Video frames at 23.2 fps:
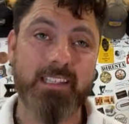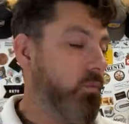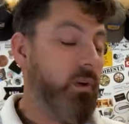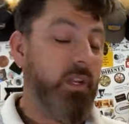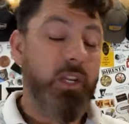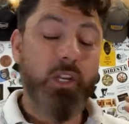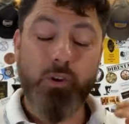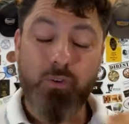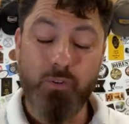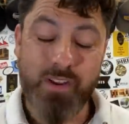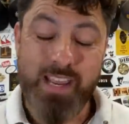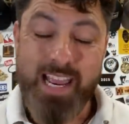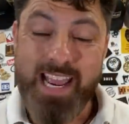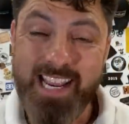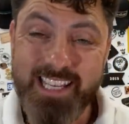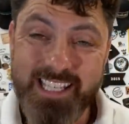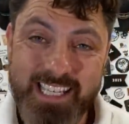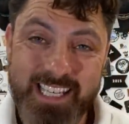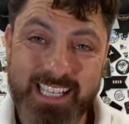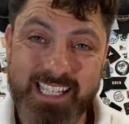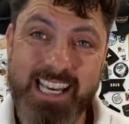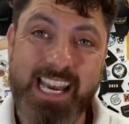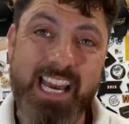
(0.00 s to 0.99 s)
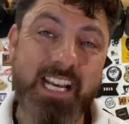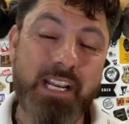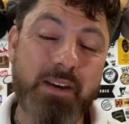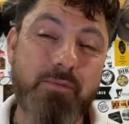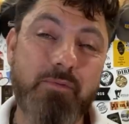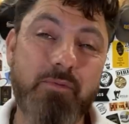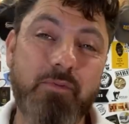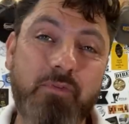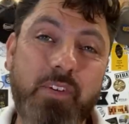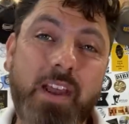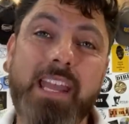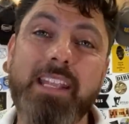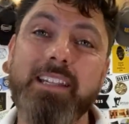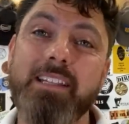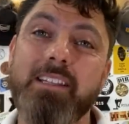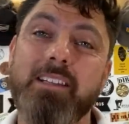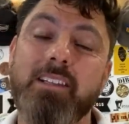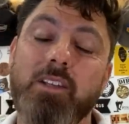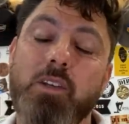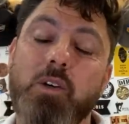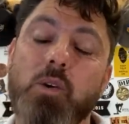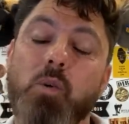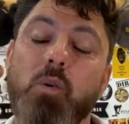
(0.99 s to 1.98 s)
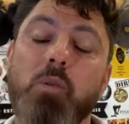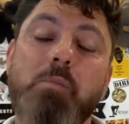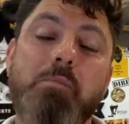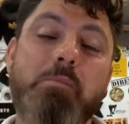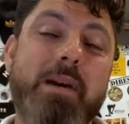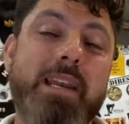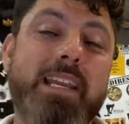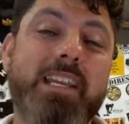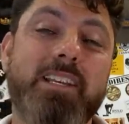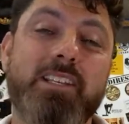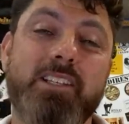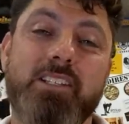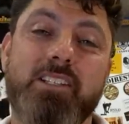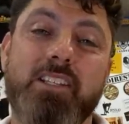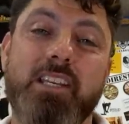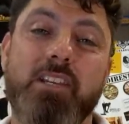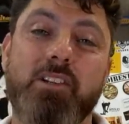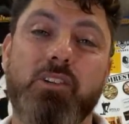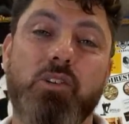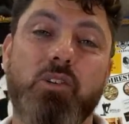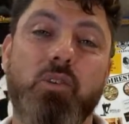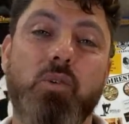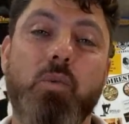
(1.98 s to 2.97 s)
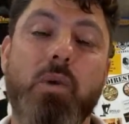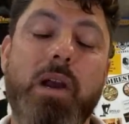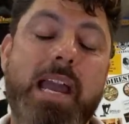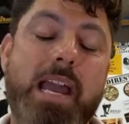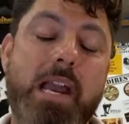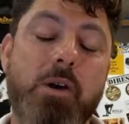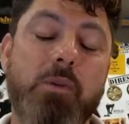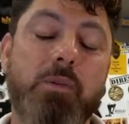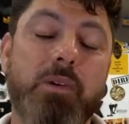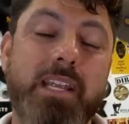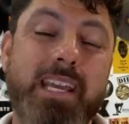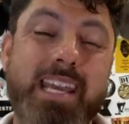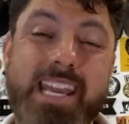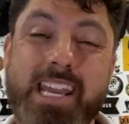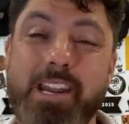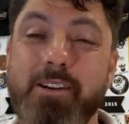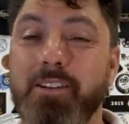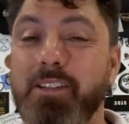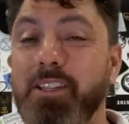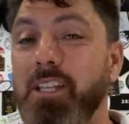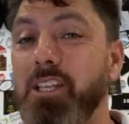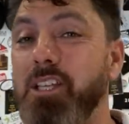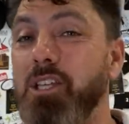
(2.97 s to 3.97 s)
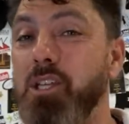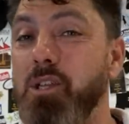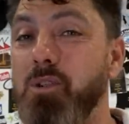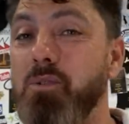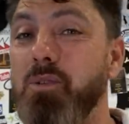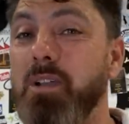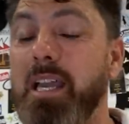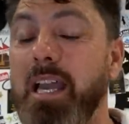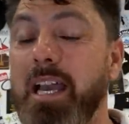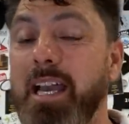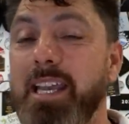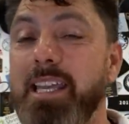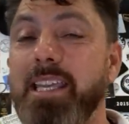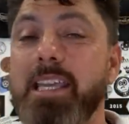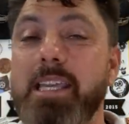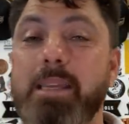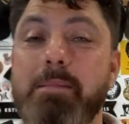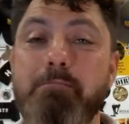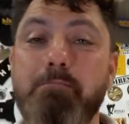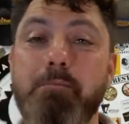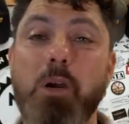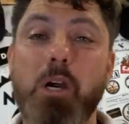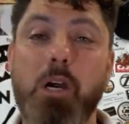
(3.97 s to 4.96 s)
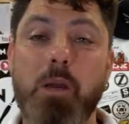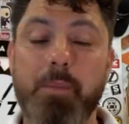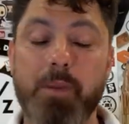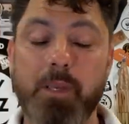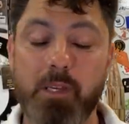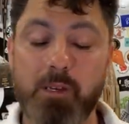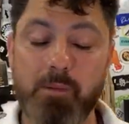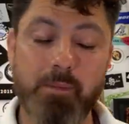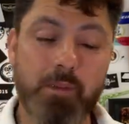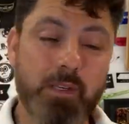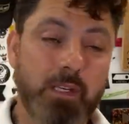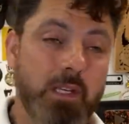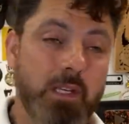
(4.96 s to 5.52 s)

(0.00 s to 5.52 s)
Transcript: we created an event called Maker Central held here in the UK in Birmingham.